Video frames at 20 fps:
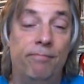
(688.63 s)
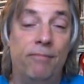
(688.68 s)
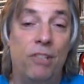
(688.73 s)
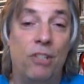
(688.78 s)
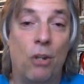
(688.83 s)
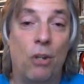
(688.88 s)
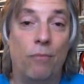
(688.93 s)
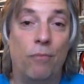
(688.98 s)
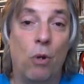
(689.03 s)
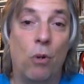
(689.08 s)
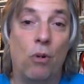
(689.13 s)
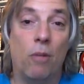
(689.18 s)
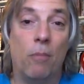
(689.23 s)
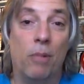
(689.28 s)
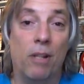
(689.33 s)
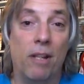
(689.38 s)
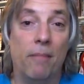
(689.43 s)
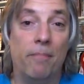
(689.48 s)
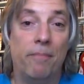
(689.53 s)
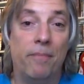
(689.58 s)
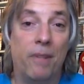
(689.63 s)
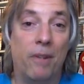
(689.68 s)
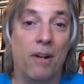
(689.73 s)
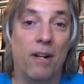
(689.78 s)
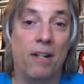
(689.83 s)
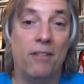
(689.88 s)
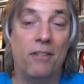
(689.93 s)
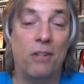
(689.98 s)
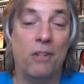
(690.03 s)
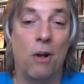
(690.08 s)
So don't complain. All
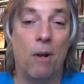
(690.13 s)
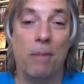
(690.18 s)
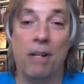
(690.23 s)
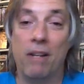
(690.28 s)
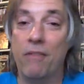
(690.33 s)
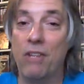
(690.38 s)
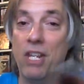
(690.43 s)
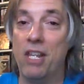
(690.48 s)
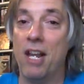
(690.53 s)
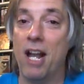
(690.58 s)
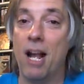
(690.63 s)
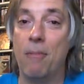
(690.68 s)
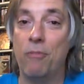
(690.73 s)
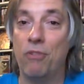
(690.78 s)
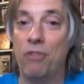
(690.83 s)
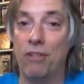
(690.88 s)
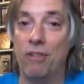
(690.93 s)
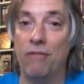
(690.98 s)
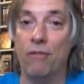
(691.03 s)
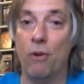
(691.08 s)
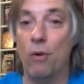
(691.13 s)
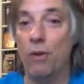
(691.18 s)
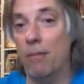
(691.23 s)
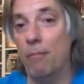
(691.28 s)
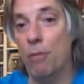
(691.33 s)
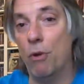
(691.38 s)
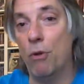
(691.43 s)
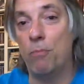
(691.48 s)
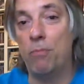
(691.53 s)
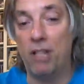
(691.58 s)
right. So I'm giving you the option to vote
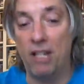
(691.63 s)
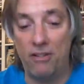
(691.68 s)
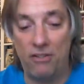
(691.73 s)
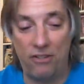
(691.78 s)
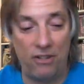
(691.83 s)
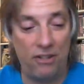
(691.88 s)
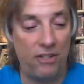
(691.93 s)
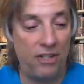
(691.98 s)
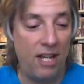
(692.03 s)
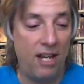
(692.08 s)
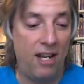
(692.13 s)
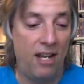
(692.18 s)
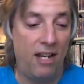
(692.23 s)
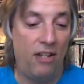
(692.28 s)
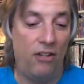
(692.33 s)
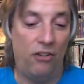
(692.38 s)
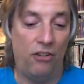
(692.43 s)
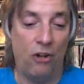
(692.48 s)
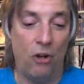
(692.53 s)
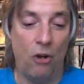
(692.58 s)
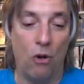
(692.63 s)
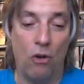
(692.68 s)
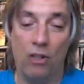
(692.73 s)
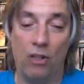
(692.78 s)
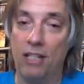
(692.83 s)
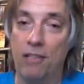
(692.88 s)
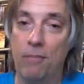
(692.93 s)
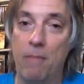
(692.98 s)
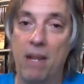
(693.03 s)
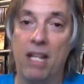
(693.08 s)
in both places. So
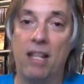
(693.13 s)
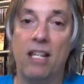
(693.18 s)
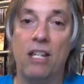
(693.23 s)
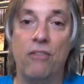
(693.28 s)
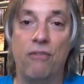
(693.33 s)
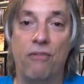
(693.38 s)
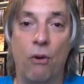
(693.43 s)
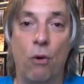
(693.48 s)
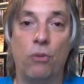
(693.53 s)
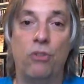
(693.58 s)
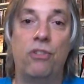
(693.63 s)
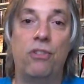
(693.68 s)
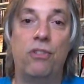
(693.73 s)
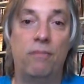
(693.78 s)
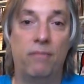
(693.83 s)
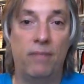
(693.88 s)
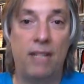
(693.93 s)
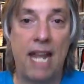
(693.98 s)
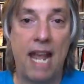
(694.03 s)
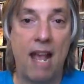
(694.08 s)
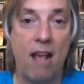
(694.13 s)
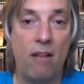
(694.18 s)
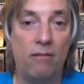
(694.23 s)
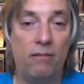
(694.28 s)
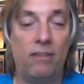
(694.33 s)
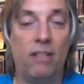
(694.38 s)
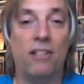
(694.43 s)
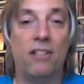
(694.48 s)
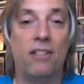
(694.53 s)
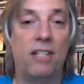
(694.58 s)
let's make these votes
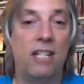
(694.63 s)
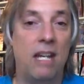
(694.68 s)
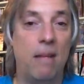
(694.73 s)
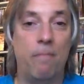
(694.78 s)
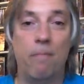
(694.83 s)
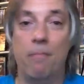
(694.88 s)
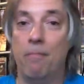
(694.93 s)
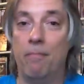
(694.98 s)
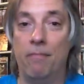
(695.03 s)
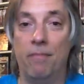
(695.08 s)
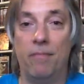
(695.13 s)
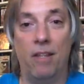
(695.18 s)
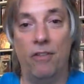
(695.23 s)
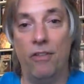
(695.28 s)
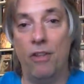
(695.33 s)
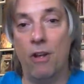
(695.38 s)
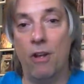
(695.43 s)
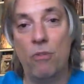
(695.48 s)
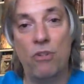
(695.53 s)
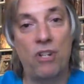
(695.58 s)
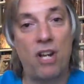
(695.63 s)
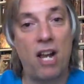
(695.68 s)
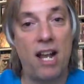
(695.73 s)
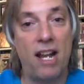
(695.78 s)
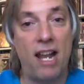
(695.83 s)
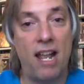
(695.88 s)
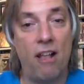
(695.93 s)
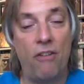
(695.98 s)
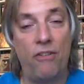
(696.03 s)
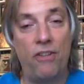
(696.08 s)
count. Let's keep them, the numbers
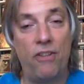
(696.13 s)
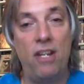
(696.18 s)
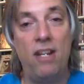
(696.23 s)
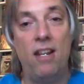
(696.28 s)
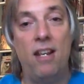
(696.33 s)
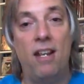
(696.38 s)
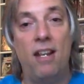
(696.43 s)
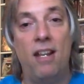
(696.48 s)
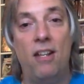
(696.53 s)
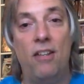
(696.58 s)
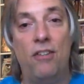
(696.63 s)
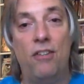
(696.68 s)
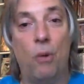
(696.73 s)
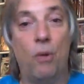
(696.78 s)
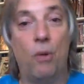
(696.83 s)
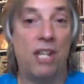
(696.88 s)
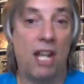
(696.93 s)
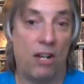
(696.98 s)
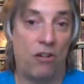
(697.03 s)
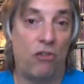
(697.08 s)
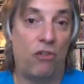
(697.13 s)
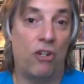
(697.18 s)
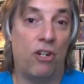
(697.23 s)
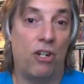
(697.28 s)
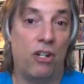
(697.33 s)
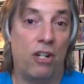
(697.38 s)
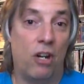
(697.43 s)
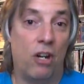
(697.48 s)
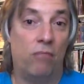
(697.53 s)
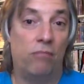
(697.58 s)
kind of healthy. So it's actually,
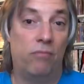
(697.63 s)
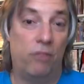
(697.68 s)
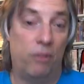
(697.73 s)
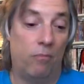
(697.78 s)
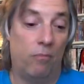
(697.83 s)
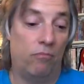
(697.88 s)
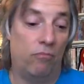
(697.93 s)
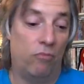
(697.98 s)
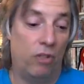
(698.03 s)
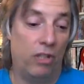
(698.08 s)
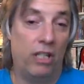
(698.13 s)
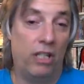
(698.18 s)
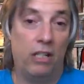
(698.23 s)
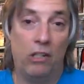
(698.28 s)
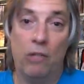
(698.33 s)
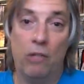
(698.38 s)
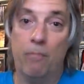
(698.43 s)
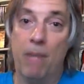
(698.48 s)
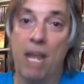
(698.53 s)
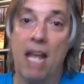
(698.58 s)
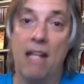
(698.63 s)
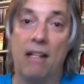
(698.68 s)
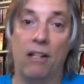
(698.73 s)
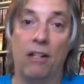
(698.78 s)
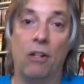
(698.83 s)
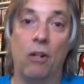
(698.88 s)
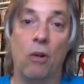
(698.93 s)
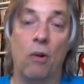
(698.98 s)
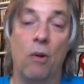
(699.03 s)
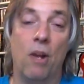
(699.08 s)
you know, some really good
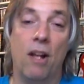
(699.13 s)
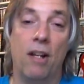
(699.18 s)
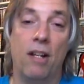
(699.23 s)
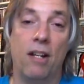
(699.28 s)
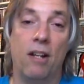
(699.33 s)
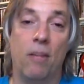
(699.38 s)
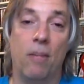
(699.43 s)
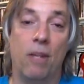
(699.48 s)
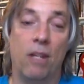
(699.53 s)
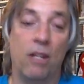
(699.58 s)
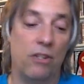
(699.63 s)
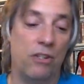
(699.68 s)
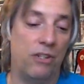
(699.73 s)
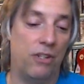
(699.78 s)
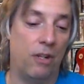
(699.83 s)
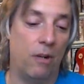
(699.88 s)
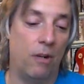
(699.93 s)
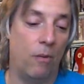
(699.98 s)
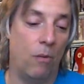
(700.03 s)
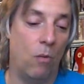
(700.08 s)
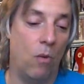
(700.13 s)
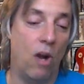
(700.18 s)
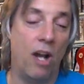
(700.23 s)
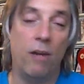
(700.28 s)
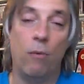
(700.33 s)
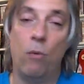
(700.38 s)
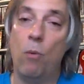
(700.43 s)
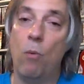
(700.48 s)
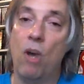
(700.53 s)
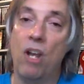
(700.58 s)
battling going on here because uh, we
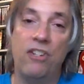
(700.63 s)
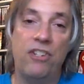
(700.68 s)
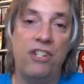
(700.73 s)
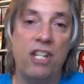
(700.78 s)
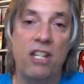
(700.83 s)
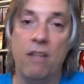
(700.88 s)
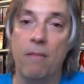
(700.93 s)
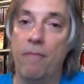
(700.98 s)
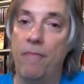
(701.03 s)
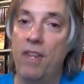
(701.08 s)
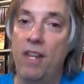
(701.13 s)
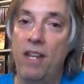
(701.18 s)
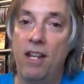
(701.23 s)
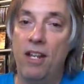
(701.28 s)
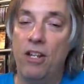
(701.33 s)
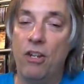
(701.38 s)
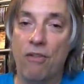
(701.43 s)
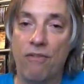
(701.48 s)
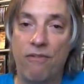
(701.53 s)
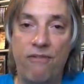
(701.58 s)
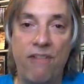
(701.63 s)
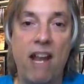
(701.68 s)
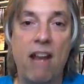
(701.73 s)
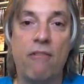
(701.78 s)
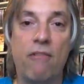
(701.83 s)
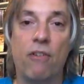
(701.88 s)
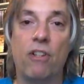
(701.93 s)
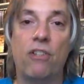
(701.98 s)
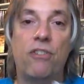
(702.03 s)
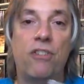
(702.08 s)
want we want to see the your
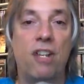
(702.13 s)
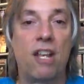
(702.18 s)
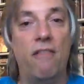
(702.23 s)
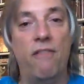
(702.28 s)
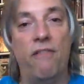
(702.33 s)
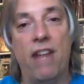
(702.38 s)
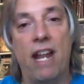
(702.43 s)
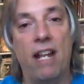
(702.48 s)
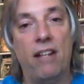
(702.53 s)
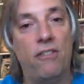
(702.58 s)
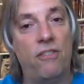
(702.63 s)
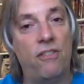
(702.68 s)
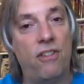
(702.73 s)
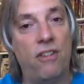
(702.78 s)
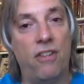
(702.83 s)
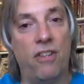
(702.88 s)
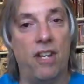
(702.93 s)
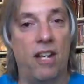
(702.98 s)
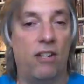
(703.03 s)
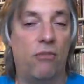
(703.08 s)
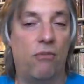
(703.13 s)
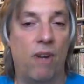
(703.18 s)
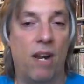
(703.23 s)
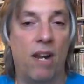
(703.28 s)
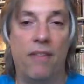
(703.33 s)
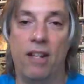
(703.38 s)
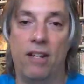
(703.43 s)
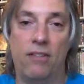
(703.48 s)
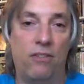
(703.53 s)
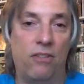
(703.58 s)
favorites advance to the next
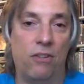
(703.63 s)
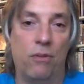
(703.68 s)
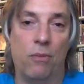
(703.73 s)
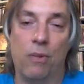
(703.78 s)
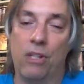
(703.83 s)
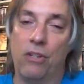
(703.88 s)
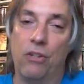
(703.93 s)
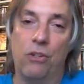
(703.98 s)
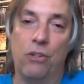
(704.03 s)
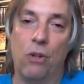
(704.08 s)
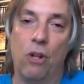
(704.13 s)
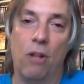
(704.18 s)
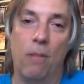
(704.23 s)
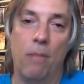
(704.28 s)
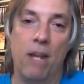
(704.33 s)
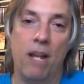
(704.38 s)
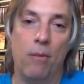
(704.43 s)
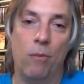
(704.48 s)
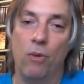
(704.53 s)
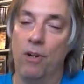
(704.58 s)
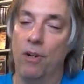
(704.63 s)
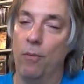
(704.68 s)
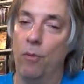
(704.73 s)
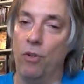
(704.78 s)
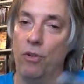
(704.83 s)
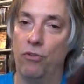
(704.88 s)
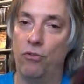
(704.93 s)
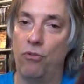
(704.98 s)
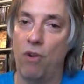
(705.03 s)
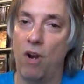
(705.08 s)
round. That's just what this is all about. We're,
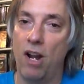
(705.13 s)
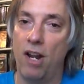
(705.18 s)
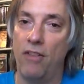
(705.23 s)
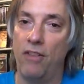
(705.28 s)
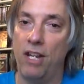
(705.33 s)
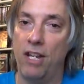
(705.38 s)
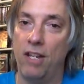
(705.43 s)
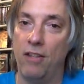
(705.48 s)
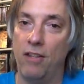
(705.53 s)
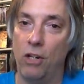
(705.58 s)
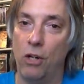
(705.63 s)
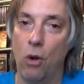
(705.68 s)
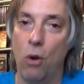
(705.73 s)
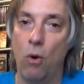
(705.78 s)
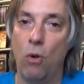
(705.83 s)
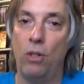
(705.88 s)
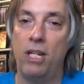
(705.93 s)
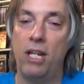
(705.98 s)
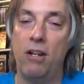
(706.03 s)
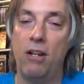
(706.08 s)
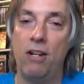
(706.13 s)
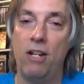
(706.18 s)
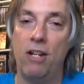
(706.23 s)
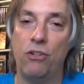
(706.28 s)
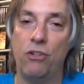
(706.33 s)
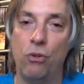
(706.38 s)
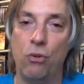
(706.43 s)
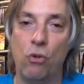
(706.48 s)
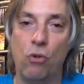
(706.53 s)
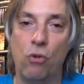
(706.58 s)
we're trying the the goal here
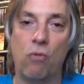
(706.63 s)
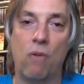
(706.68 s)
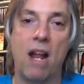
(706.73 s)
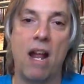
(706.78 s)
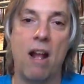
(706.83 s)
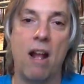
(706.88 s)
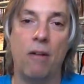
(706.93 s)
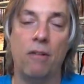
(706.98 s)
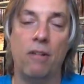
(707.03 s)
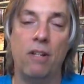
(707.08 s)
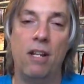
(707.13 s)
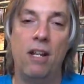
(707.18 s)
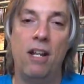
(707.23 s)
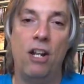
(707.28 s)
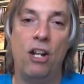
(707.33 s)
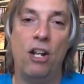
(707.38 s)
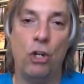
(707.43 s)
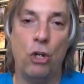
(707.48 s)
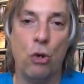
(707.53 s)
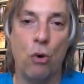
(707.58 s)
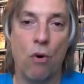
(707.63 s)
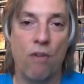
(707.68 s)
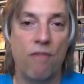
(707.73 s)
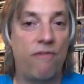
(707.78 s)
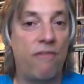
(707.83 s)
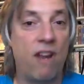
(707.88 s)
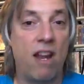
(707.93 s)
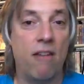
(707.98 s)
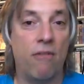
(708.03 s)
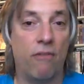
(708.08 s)
is to crown your
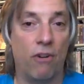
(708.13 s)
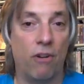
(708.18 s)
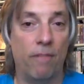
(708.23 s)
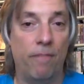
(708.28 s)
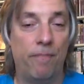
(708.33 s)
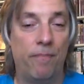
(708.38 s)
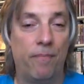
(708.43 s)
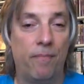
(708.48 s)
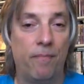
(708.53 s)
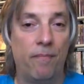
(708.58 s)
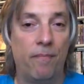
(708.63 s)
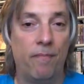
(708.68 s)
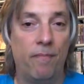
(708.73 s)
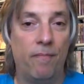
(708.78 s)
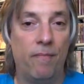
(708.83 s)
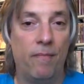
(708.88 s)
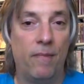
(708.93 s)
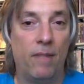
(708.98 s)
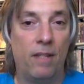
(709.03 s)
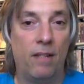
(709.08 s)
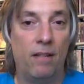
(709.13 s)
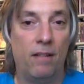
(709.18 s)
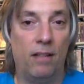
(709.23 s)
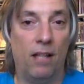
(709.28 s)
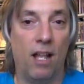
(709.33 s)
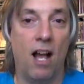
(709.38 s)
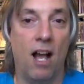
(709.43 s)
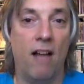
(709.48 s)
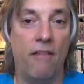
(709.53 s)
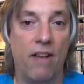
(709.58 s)
favorite
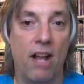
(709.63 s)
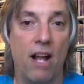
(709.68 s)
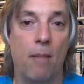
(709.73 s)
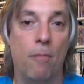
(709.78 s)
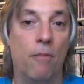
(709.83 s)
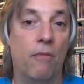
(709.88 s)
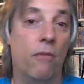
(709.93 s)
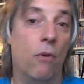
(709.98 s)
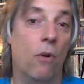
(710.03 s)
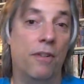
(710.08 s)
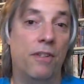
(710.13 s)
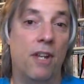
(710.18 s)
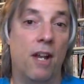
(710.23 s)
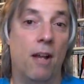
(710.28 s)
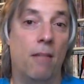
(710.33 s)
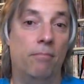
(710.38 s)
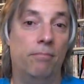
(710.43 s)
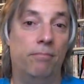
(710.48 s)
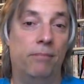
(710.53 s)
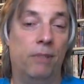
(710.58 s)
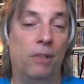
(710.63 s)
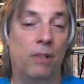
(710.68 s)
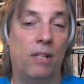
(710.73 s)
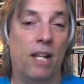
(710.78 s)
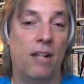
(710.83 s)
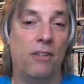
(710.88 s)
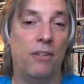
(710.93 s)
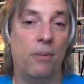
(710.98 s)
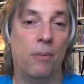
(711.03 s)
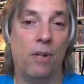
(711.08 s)
live album of all time.
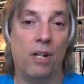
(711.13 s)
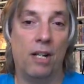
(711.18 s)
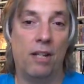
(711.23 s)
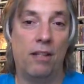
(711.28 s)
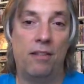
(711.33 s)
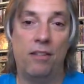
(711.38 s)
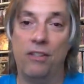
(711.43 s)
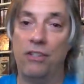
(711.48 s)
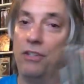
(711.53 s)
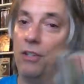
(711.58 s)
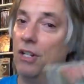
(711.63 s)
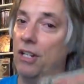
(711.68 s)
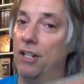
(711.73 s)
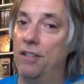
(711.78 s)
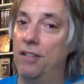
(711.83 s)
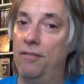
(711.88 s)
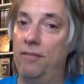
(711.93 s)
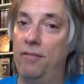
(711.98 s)
Okay, so we're gonna this is gonna